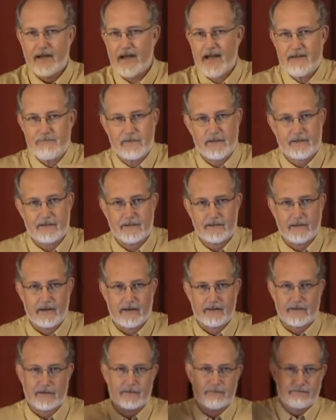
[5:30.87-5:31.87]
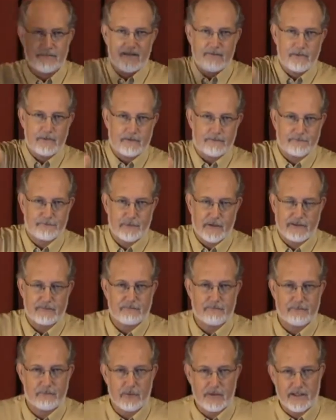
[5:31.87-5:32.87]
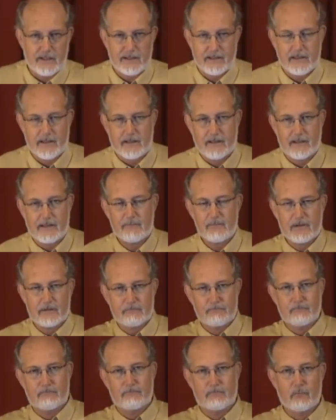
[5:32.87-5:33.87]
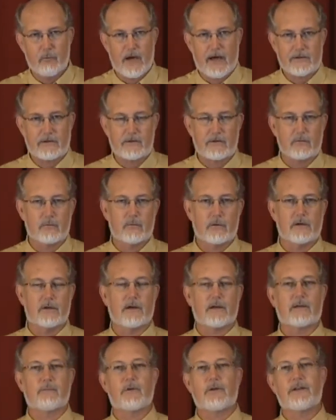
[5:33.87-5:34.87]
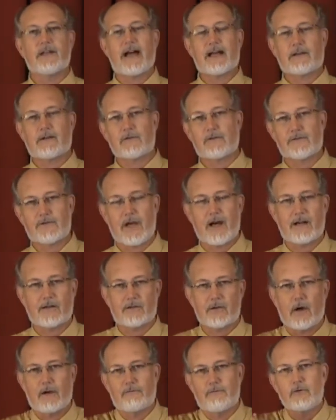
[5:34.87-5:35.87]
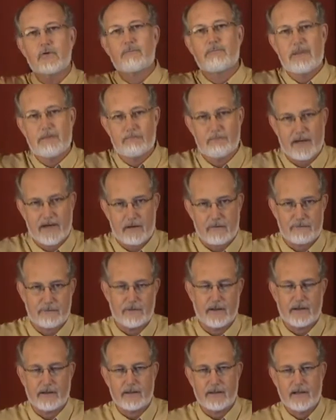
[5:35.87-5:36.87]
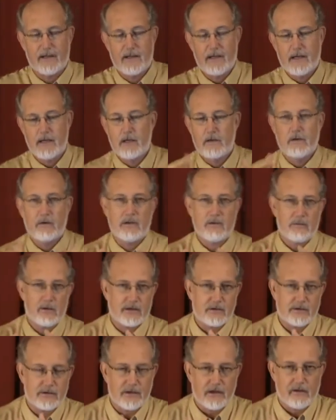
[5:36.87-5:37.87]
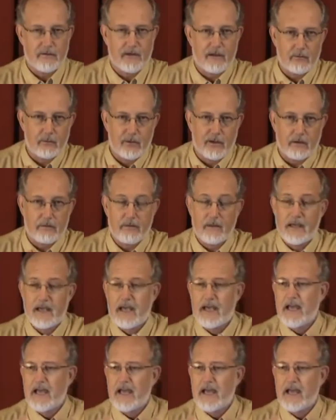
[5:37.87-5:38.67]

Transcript: I'm the conductor, I'm giving you a freaking free ticket. I'm going to rock your world. I'm going to knock your socks off. You'll be barefoot. Who do you want to share that with?